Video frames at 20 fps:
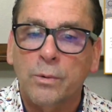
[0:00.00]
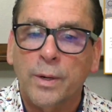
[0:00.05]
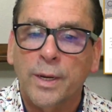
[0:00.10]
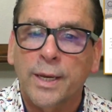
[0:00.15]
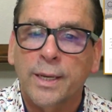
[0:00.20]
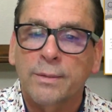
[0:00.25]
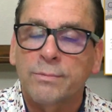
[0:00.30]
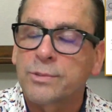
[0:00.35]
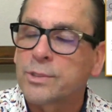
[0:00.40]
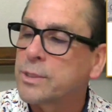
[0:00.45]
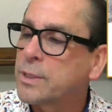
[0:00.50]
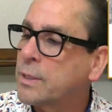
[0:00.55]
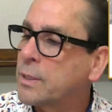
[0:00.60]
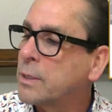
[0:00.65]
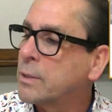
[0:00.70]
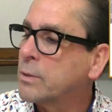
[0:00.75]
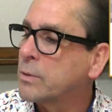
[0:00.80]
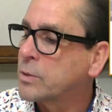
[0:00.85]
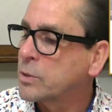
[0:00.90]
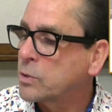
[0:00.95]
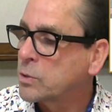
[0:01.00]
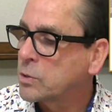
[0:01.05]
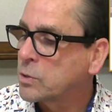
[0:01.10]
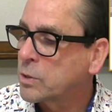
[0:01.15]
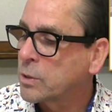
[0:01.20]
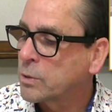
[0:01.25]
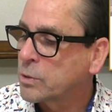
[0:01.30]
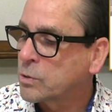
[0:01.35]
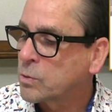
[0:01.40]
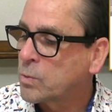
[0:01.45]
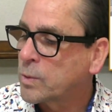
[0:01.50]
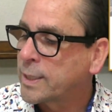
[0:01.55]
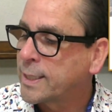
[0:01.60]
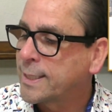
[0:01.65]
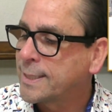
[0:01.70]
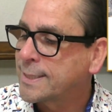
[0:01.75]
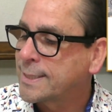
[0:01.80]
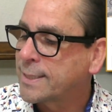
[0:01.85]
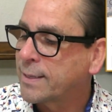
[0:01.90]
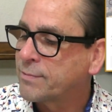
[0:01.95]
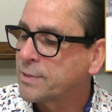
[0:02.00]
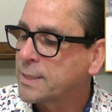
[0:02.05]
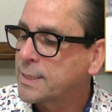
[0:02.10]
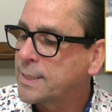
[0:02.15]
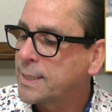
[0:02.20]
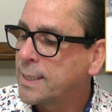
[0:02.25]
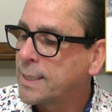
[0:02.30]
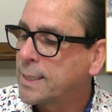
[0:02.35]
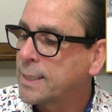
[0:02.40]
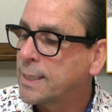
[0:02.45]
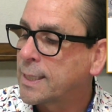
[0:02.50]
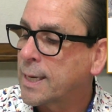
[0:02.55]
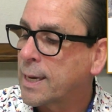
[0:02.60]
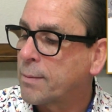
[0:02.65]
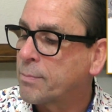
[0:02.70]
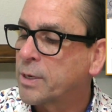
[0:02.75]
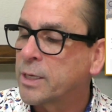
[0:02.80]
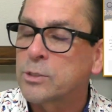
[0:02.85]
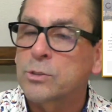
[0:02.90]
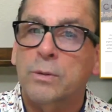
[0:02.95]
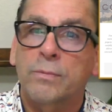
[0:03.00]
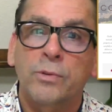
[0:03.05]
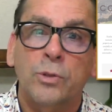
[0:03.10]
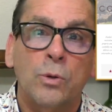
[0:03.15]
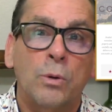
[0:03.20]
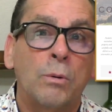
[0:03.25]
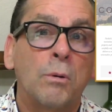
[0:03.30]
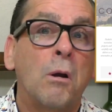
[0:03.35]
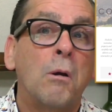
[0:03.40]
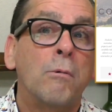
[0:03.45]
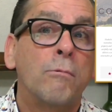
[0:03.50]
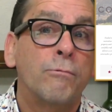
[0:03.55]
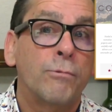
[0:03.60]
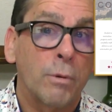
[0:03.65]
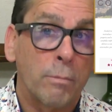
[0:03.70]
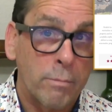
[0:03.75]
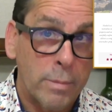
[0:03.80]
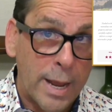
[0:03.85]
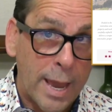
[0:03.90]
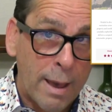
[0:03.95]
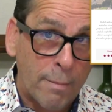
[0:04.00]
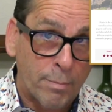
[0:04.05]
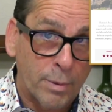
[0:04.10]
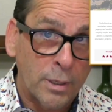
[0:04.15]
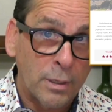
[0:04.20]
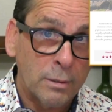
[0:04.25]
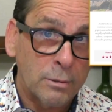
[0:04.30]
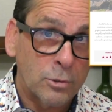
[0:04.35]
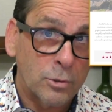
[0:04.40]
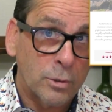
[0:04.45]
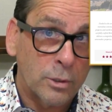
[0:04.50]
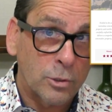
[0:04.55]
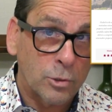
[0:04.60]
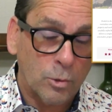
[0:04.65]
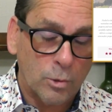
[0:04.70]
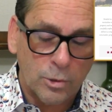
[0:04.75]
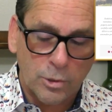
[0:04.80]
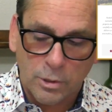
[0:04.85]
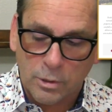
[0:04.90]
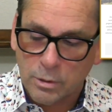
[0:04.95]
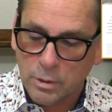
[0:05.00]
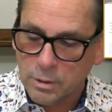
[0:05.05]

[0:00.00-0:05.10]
Graves here. This is their 2017 Cabernet Sauvignon from Napa. So they source the